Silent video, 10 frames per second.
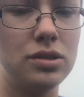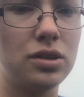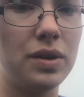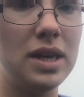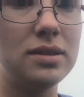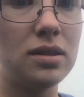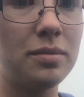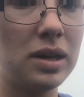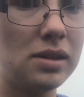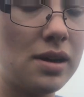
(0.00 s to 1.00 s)
So he's on
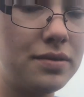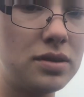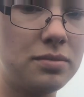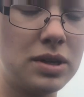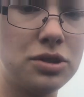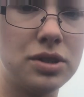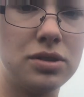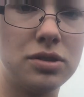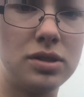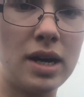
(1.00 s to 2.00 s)
my left, my
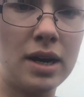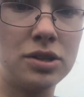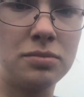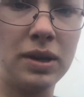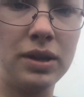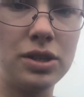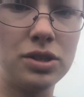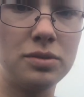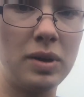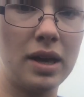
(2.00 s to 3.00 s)
treats are stashed, my leash
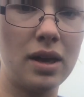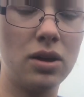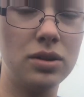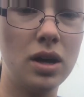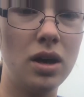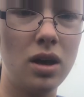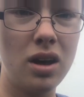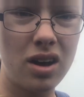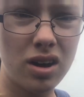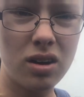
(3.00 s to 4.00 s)
is being held
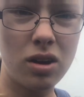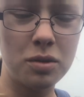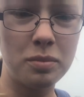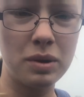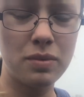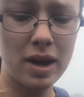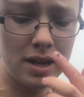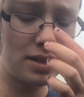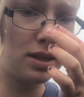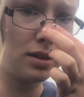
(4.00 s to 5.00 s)
on my
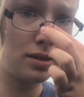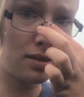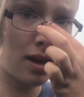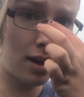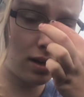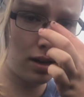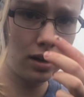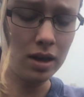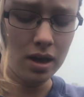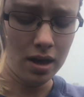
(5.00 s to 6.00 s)
right side.
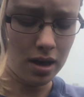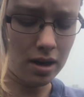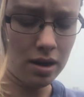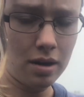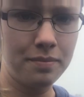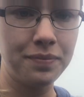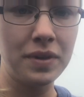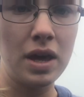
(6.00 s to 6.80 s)
I'm